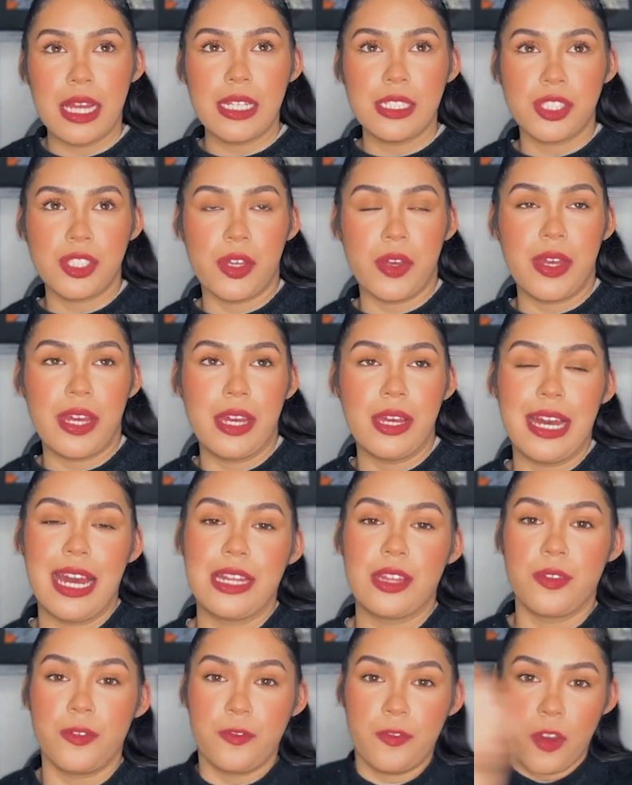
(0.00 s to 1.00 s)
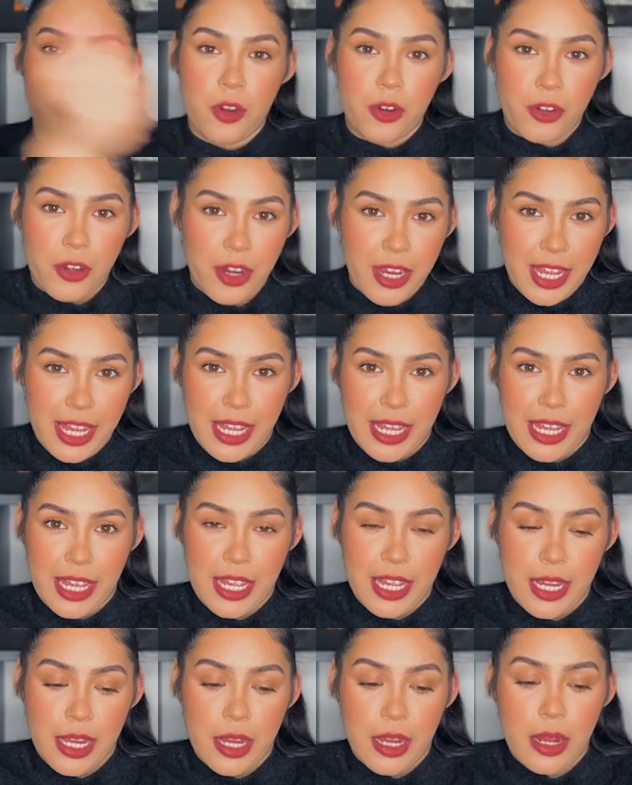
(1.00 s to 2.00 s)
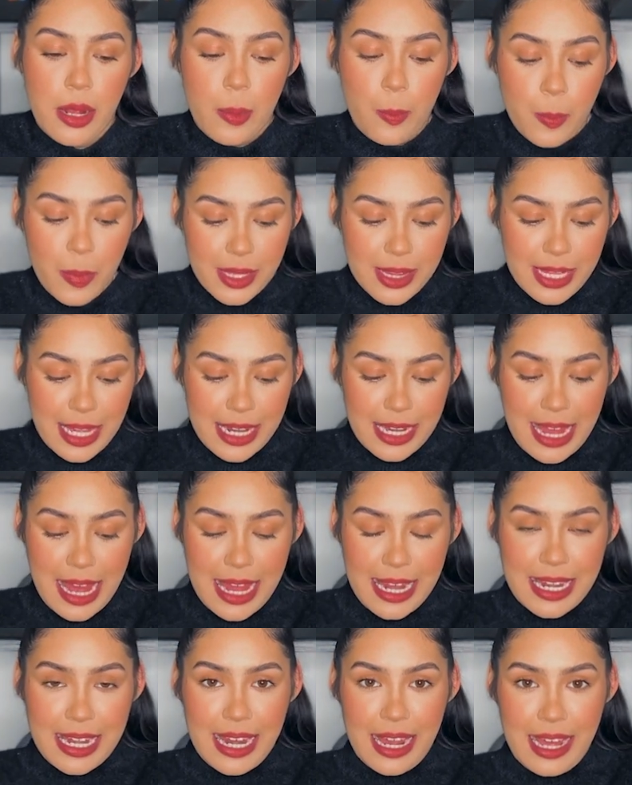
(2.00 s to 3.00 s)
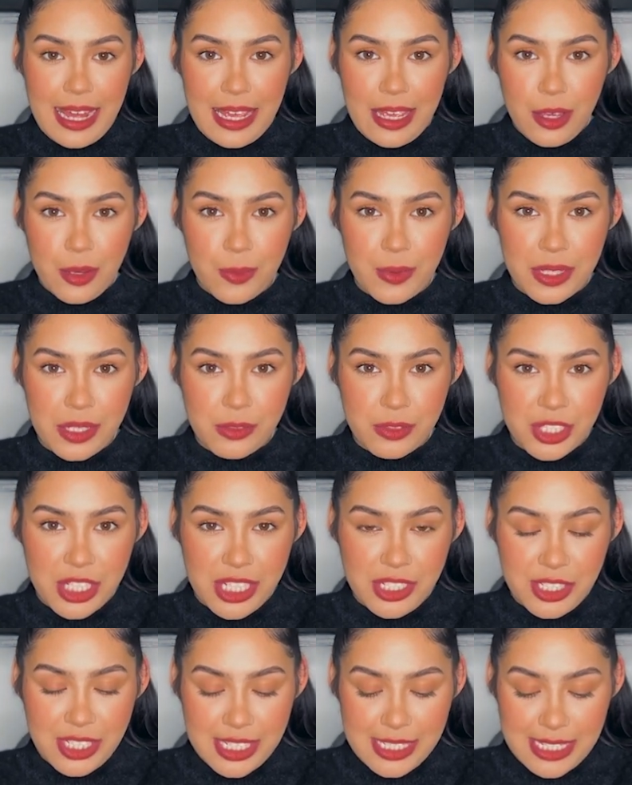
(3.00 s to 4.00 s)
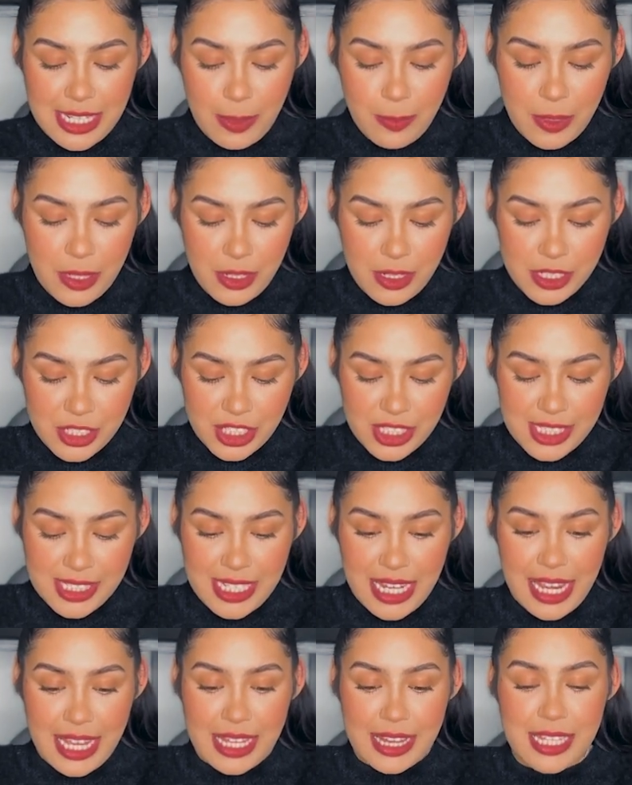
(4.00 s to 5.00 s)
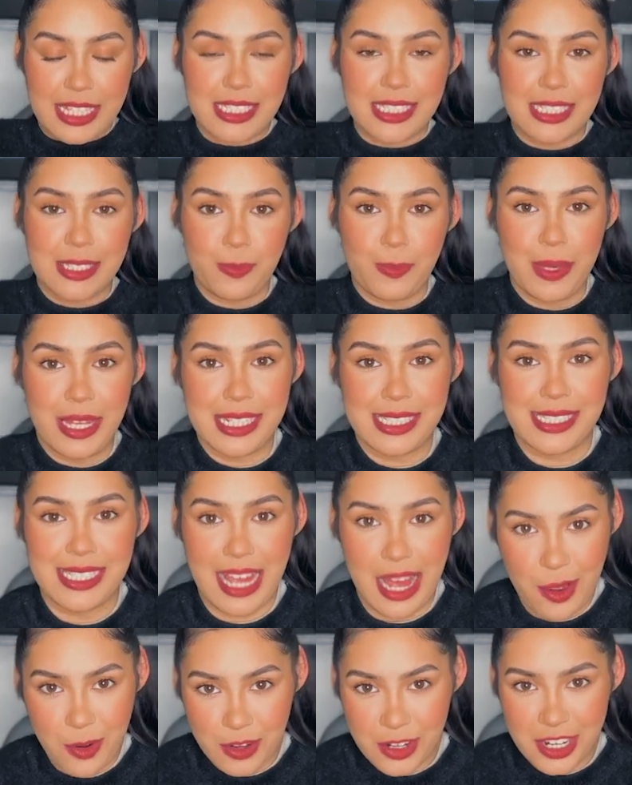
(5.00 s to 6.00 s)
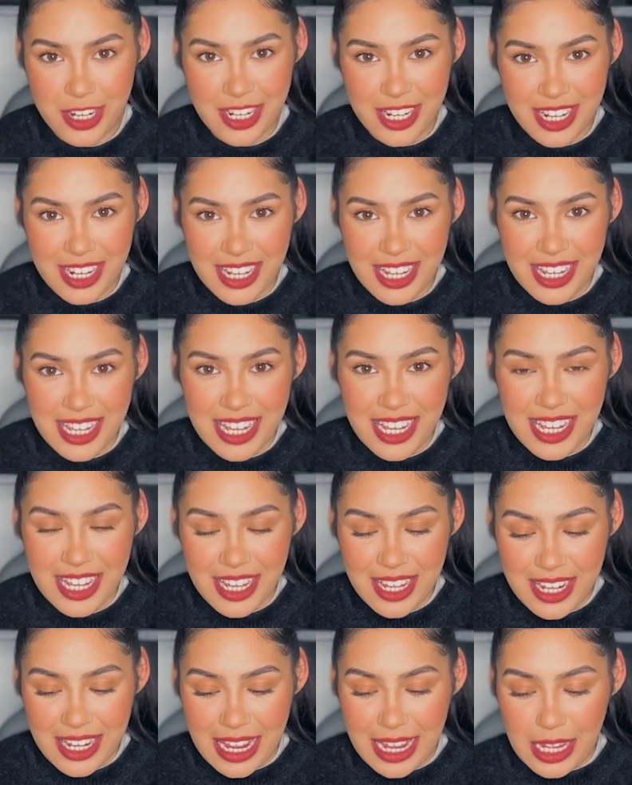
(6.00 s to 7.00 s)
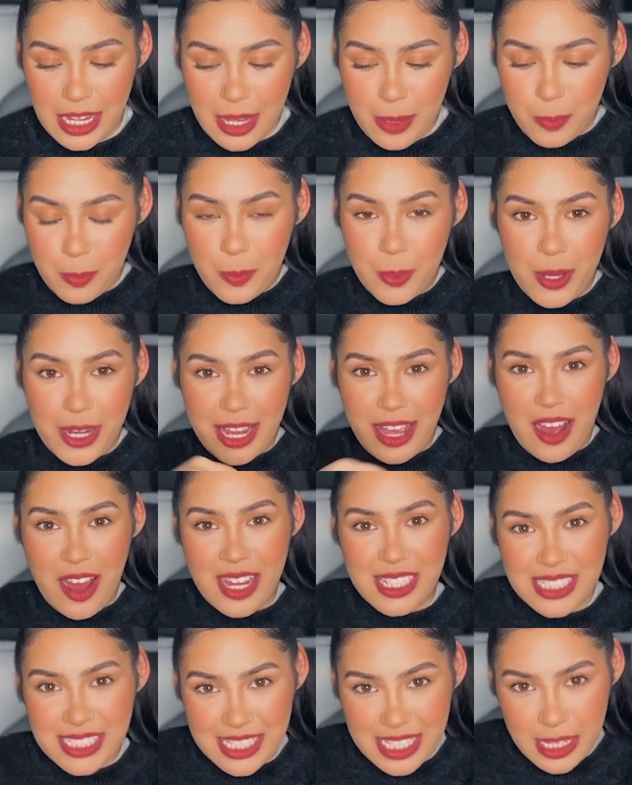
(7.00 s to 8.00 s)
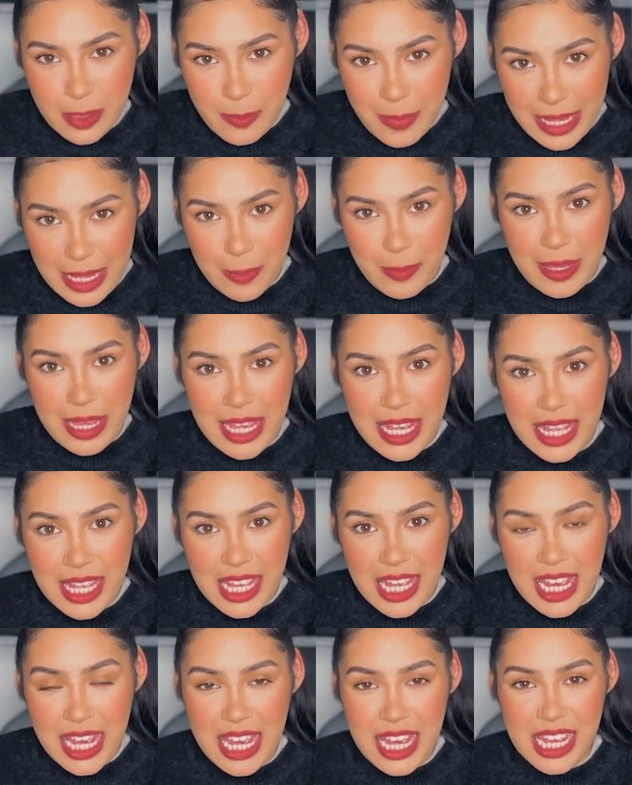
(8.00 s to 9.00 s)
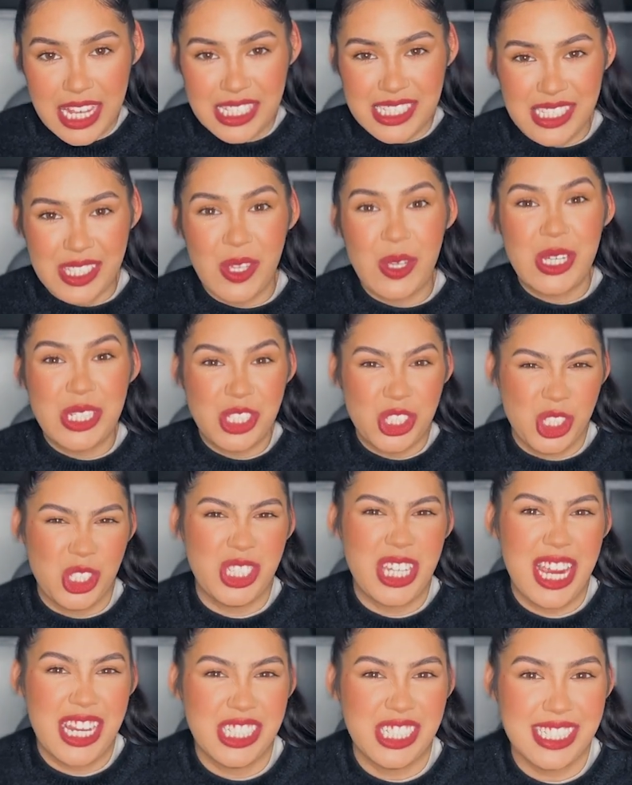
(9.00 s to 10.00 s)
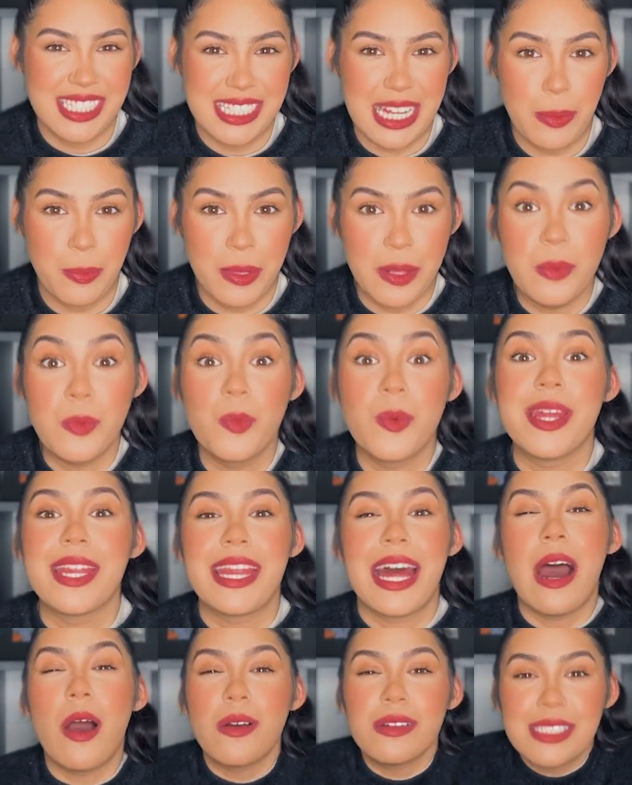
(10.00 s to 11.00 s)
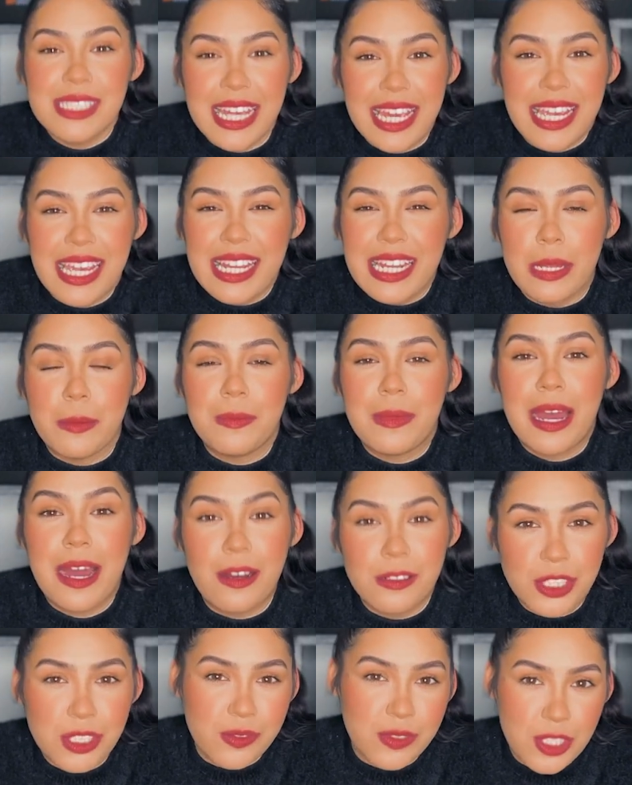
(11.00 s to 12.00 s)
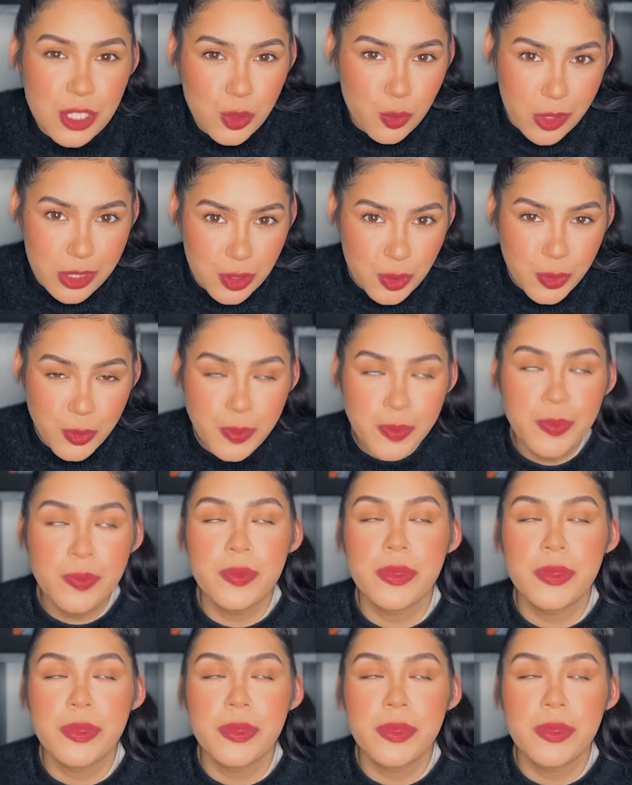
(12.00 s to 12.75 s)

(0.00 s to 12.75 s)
so it had the Velcro here, but then at night when you were changing his nappy, you could just take this bit down like and put it under the baby. And so you can just change his nappy without taking him out of the swaddle.